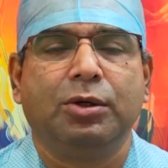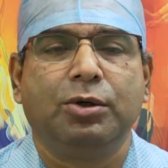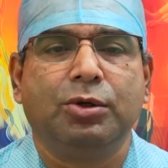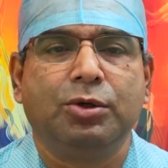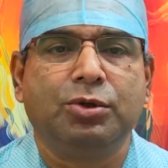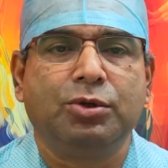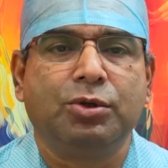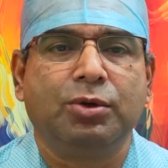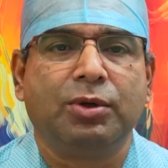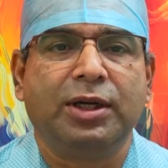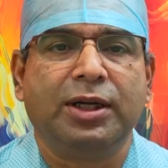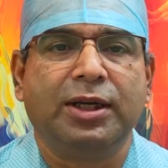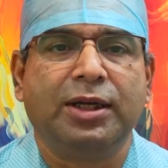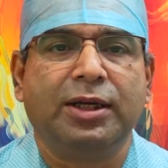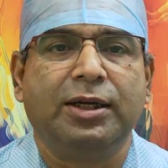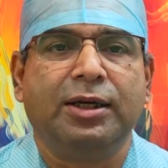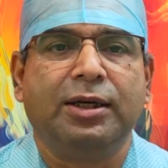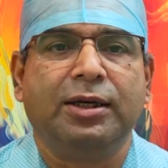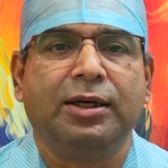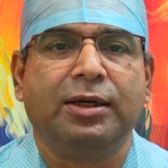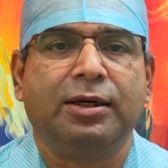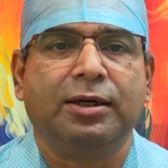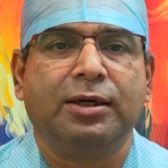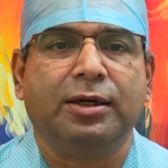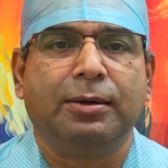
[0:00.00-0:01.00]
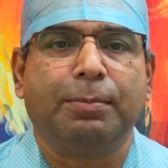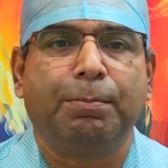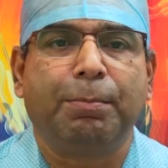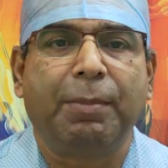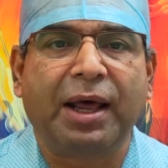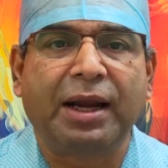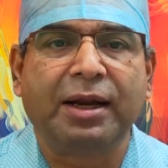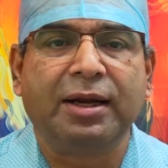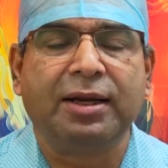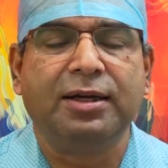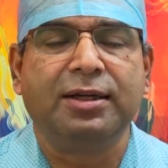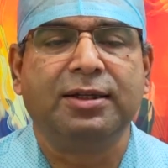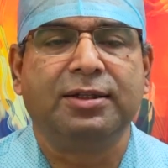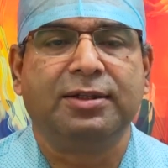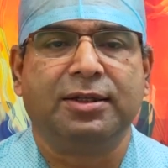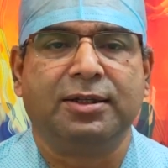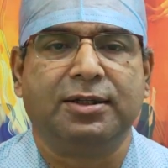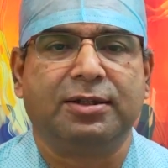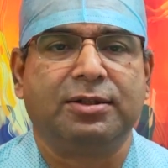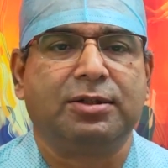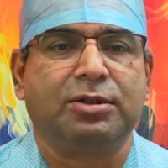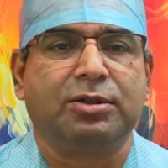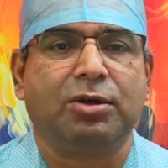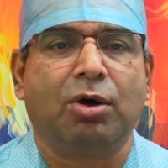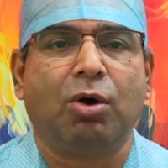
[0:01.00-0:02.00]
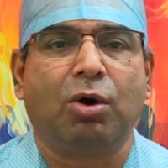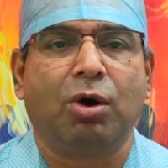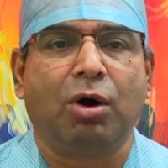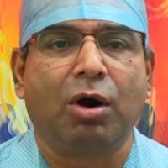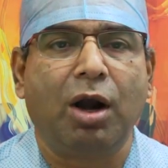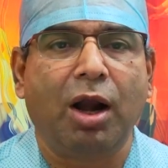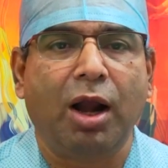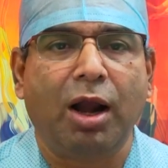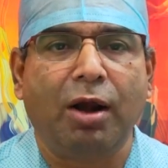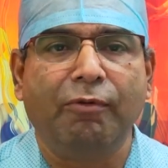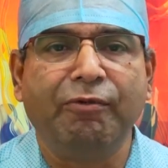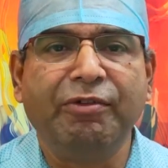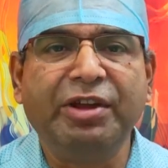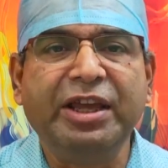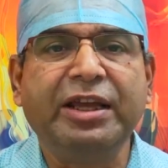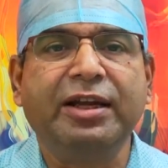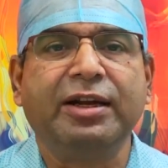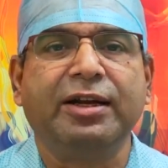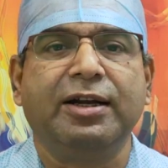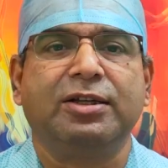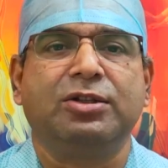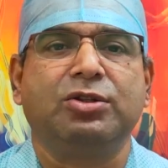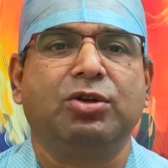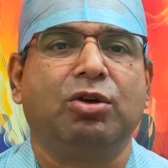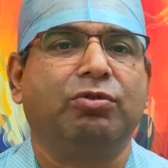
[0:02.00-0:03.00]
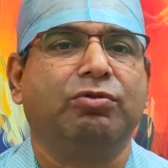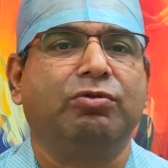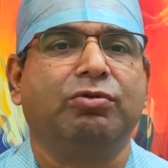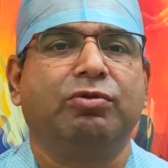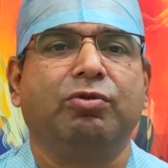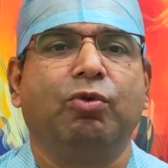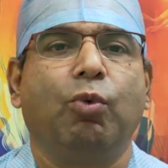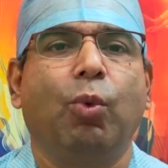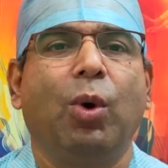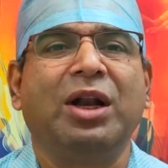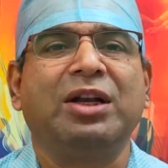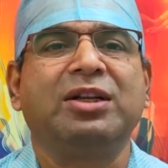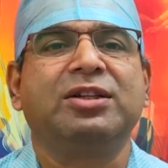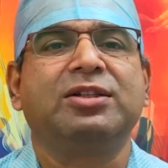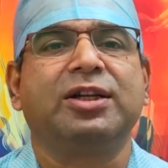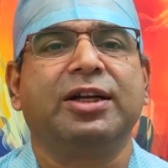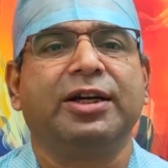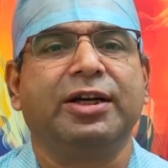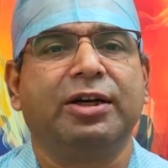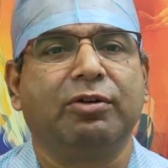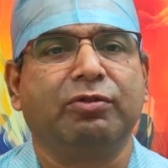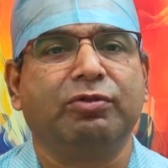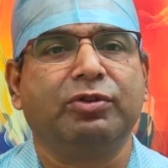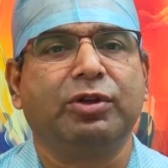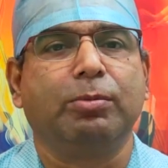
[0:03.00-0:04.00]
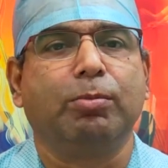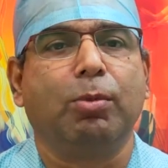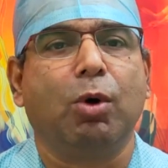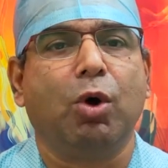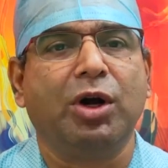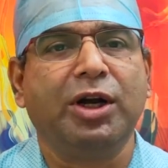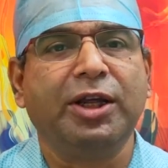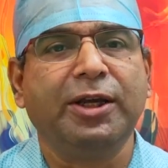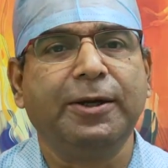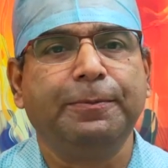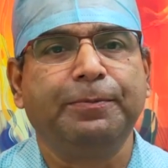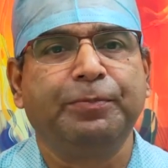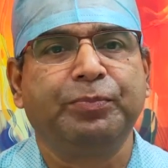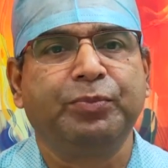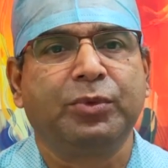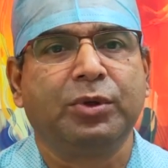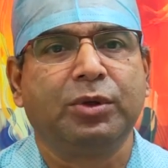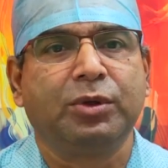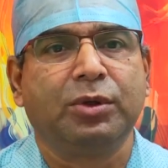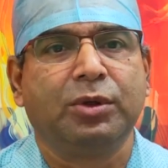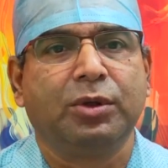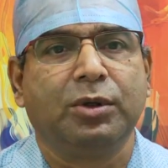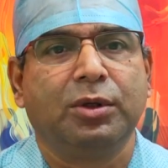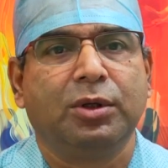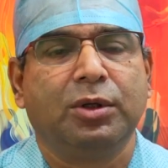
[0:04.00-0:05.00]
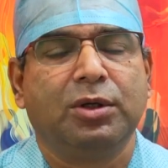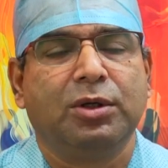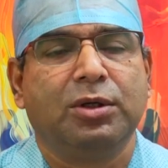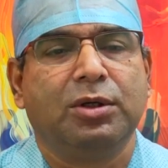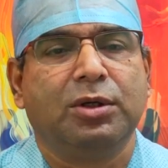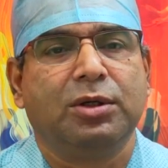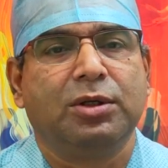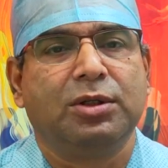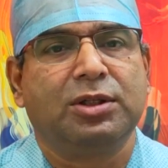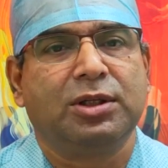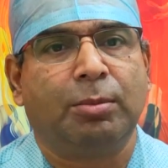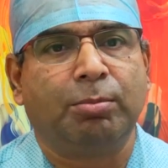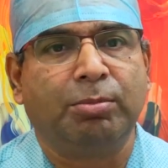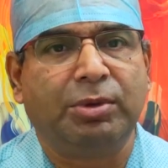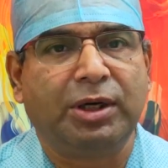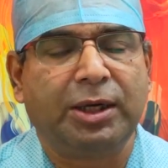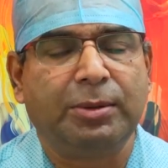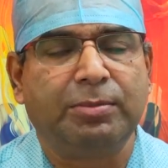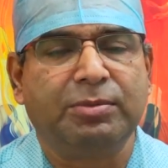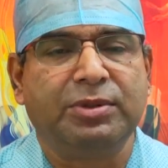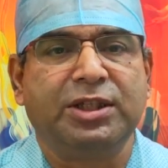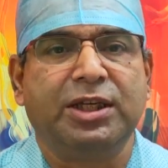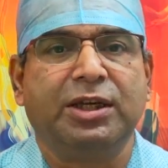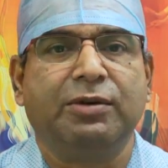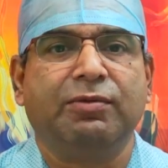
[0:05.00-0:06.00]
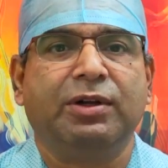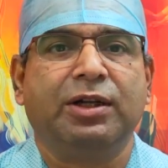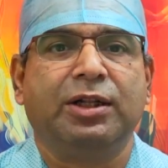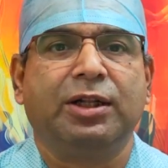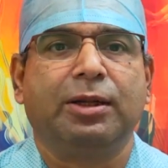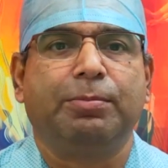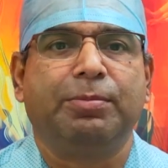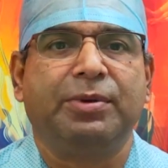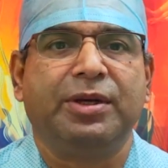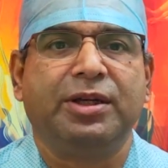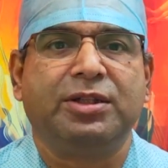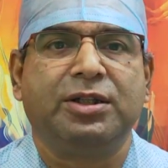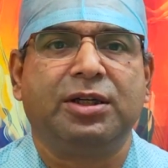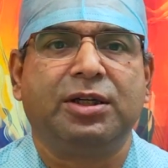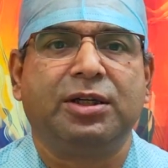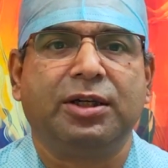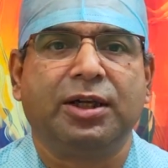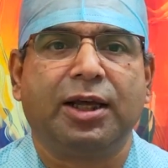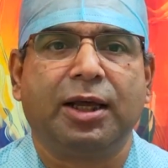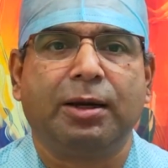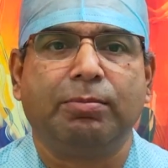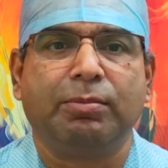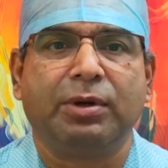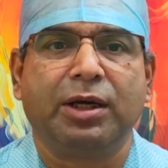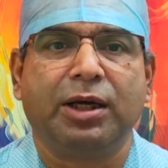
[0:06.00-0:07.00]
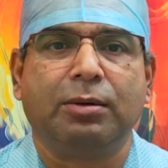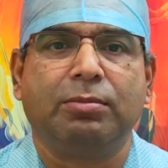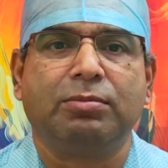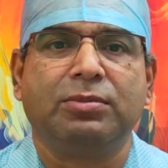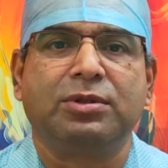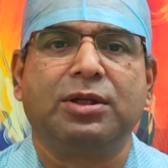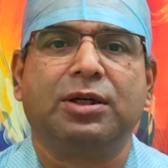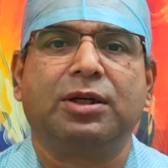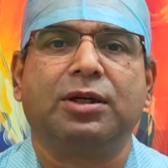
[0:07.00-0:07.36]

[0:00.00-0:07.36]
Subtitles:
usually paralysis or weakness of one side of the body. Sometimes even the patient can become